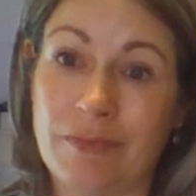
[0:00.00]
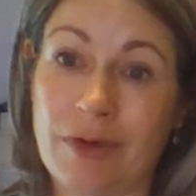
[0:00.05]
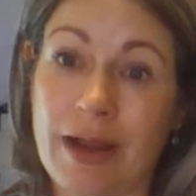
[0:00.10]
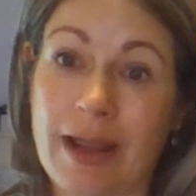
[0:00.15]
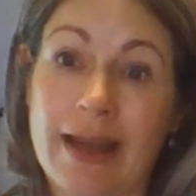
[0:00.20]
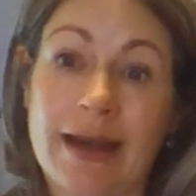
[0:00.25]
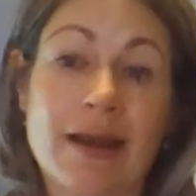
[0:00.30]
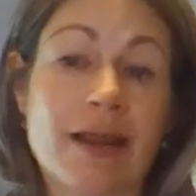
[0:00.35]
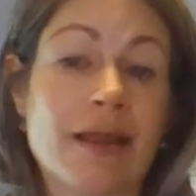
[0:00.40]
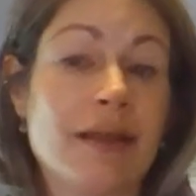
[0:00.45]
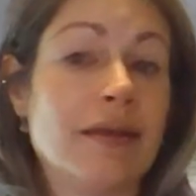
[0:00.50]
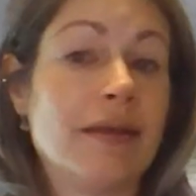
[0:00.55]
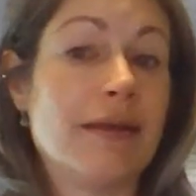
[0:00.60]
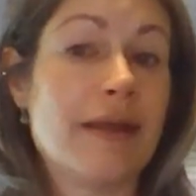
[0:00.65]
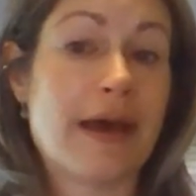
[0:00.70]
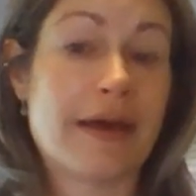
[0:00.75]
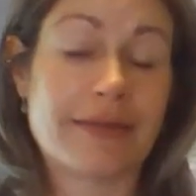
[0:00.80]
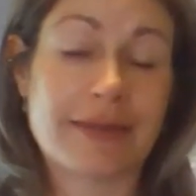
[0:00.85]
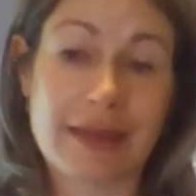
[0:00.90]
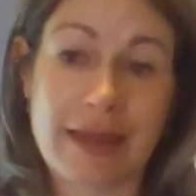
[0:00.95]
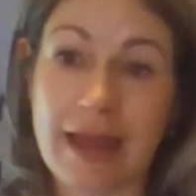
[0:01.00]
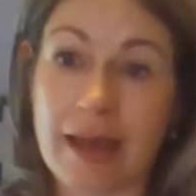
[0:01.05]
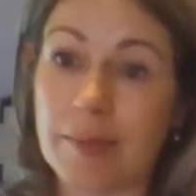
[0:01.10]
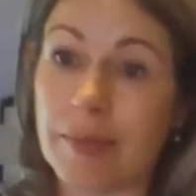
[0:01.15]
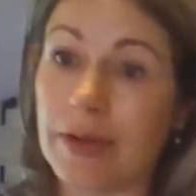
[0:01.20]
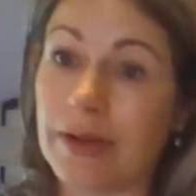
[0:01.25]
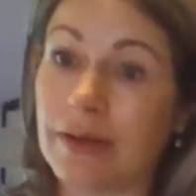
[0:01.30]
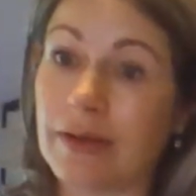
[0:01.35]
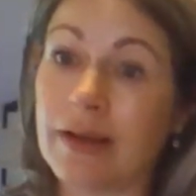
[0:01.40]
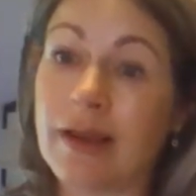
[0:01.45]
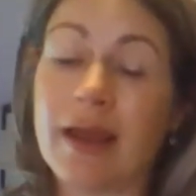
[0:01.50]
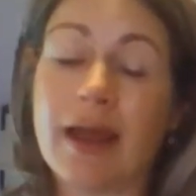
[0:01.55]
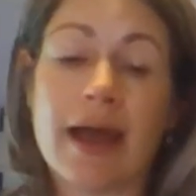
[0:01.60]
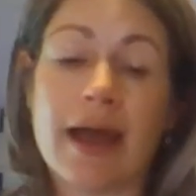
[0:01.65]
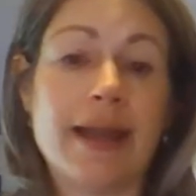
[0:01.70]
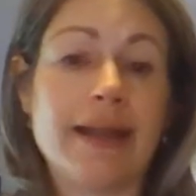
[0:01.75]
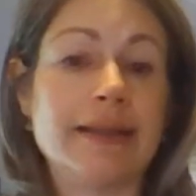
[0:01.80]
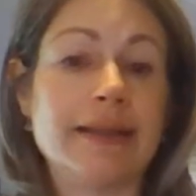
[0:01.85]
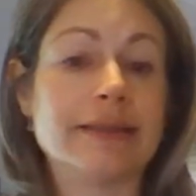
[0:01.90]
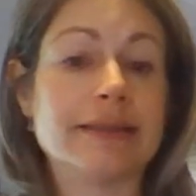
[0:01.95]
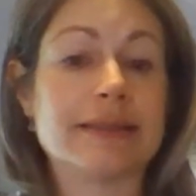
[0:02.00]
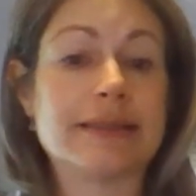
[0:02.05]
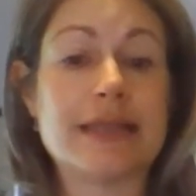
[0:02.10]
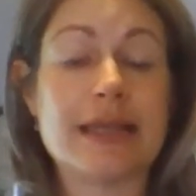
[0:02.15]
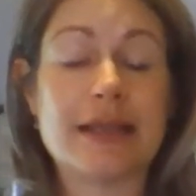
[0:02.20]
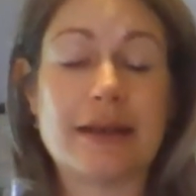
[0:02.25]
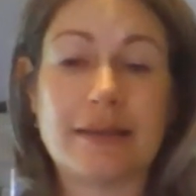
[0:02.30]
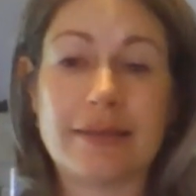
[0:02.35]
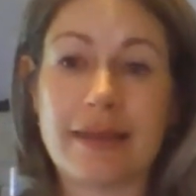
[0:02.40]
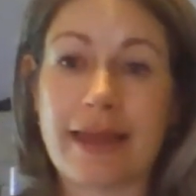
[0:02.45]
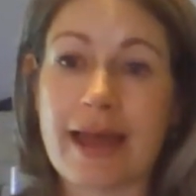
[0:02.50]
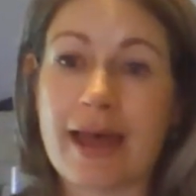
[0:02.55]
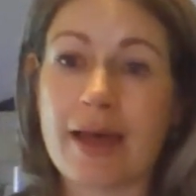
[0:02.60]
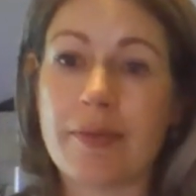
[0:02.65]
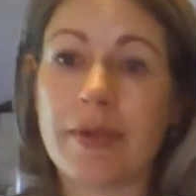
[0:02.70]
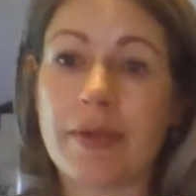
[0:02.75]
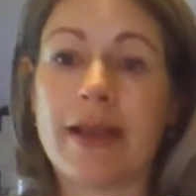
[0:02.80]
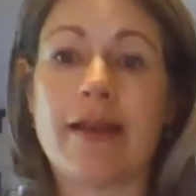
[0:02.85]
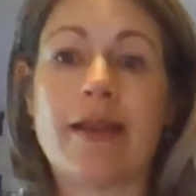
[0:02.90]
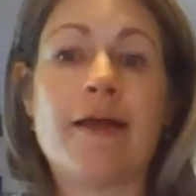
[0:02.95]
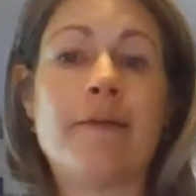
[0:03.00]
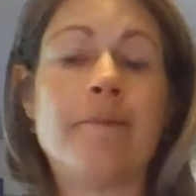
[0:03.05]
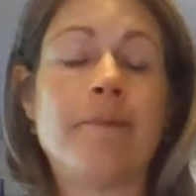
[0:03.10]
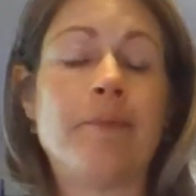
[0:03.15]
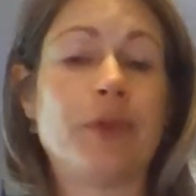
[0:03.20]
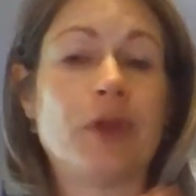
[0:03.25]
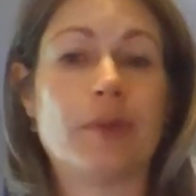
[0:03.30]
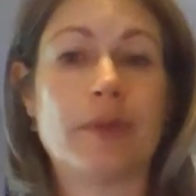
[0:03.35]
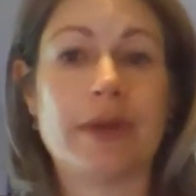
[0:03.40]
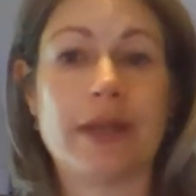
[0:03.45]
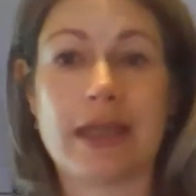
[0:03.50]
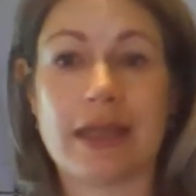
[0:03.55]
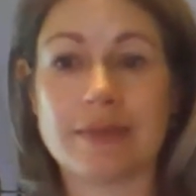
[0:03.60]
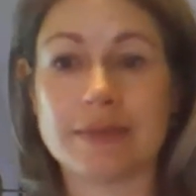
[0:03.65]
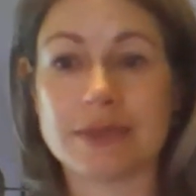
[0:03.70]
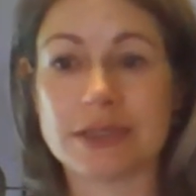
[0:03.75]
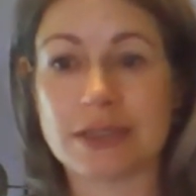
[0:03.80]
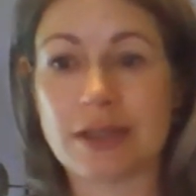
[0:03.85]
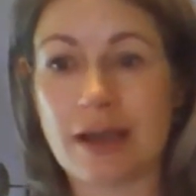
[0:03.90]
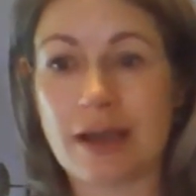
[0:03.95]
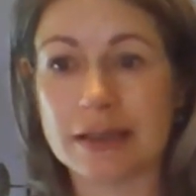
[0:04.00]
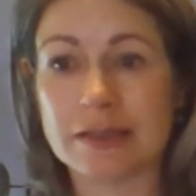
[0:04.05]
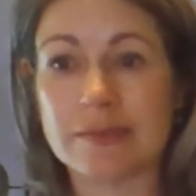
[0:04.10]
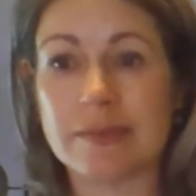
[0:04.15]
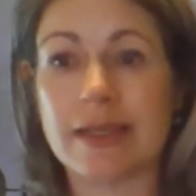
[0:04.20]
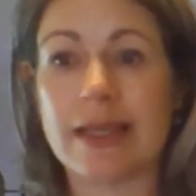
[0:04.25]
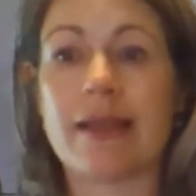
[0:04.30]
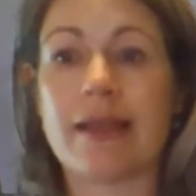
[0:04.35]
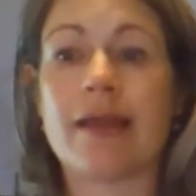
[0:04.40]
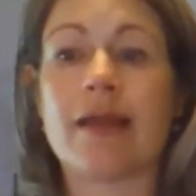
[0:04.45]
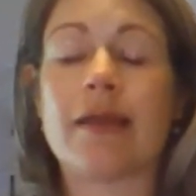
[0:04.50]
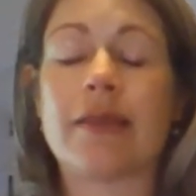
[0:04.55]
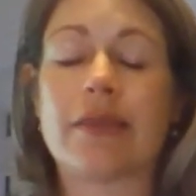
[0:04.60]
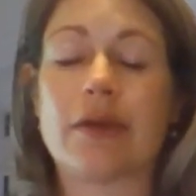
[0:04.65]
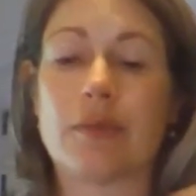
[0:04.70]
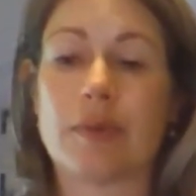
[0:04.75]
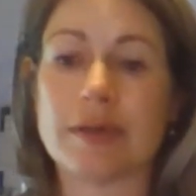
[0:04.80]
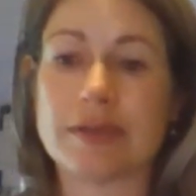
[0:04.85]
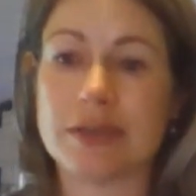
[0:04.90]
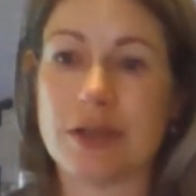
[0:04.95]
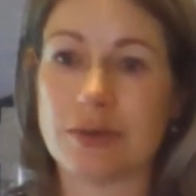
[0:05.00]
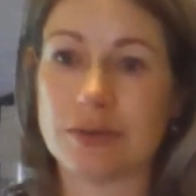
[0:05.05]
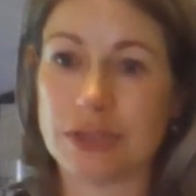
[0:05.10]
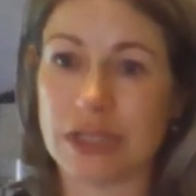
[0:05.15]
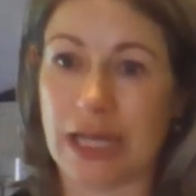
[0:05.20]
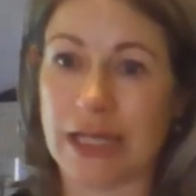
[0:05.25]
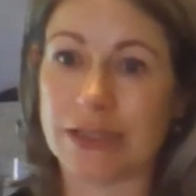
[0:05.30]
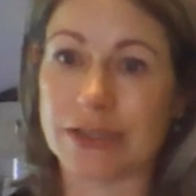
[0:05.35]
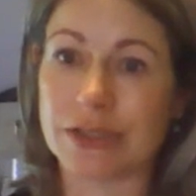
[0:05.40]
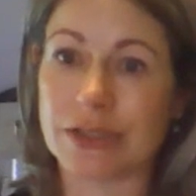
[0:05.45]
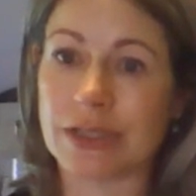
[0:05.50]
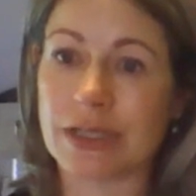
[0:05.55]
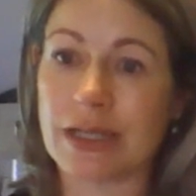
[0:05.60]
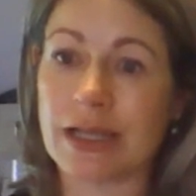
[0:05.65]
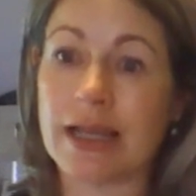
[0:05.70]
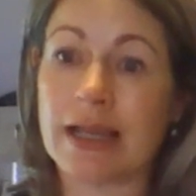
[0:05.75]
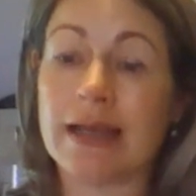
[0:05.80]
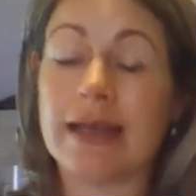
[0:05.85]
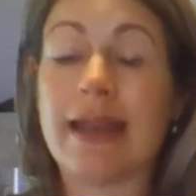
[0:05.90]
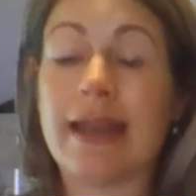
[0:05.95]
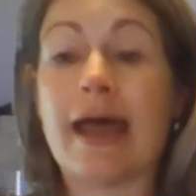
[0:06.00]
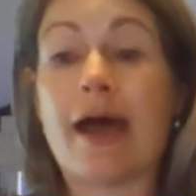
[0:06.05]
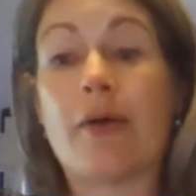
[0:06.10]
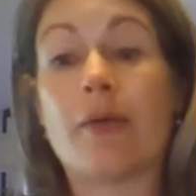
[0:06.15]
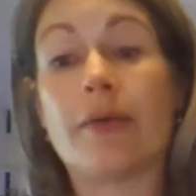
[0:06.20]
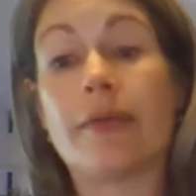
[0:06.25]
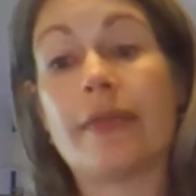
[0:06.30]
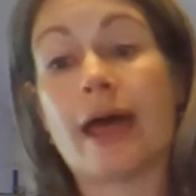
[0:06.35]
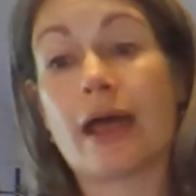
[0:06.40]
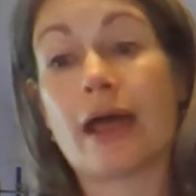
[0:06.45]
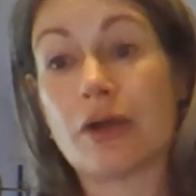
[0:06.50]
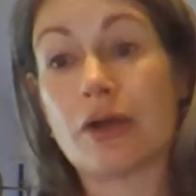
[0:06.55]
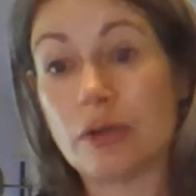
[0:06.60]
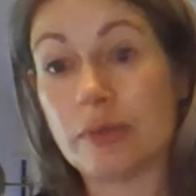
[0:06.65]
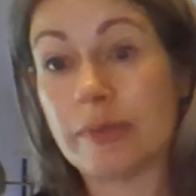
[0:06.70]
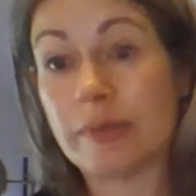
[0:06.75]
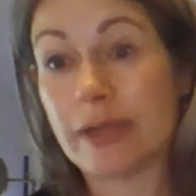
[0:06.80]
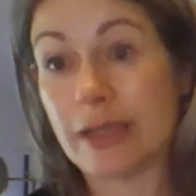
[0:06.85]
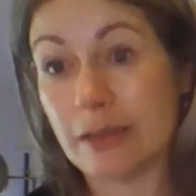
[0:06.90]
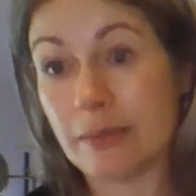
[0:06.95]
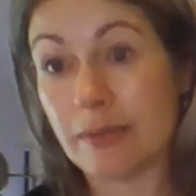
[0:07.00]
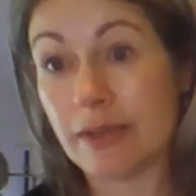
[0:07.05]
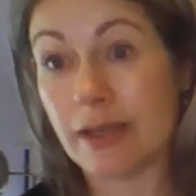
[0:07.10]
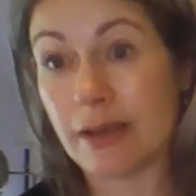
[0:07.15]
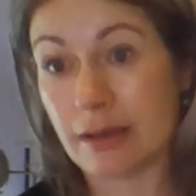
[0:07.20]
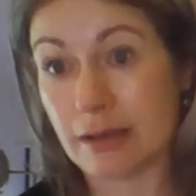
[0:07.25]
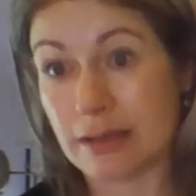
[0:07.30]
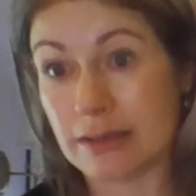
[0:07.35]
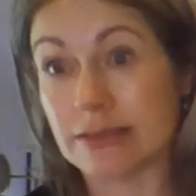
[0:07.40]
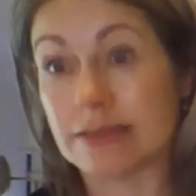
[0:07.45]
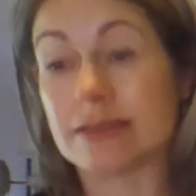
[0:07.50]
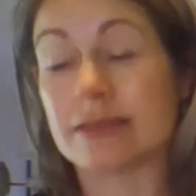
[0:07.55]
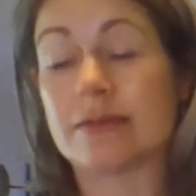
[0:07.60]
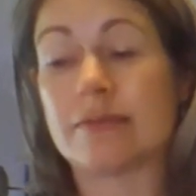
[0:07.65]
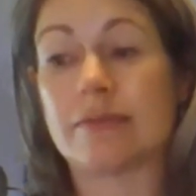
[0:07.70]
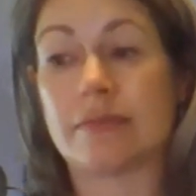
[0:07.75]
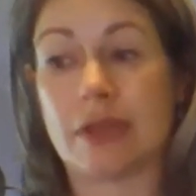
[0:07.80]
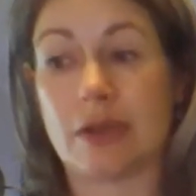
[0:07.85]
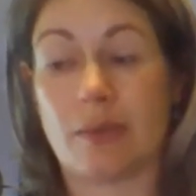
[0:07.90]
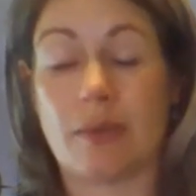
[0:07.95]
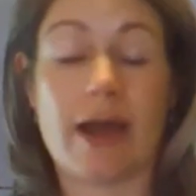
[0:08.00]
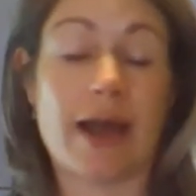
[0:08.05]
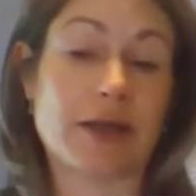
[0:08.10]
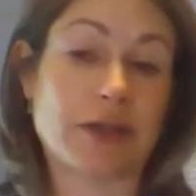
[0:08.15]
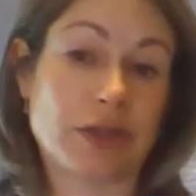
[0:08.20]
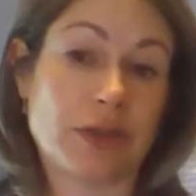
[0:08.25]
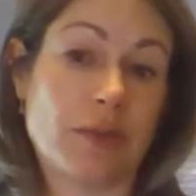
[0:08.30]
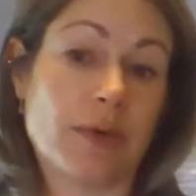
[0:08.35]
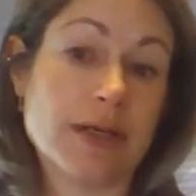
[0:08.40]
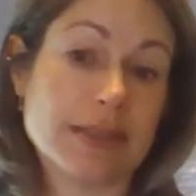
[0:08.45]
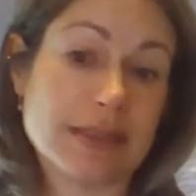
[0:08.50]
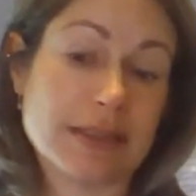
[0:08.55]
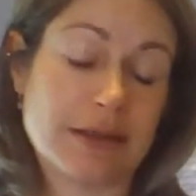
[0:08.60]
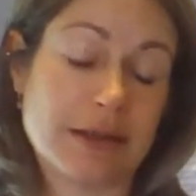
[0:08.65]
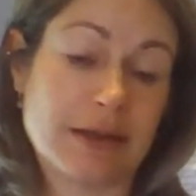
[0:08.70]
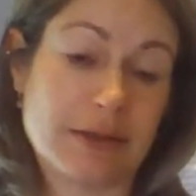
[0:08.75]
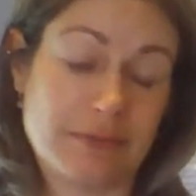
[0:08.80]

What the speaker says: right? Nothing happened. I didn't see anything happen. Nobody came to talk to me. There was no change. Now, that could be because there actually was